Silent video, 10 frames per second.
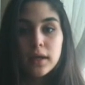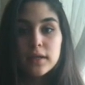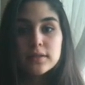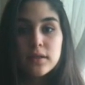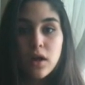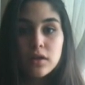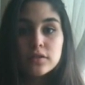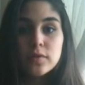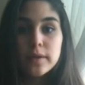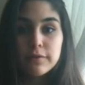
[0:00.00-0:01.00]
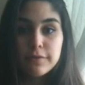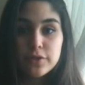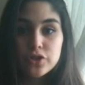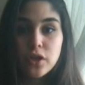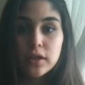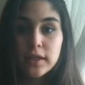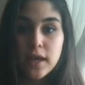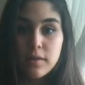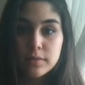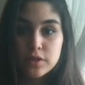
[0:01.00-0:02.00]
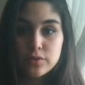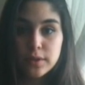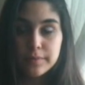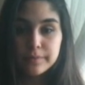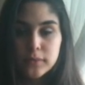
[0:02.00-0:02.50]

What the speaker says: It is also beneficial in chemistry.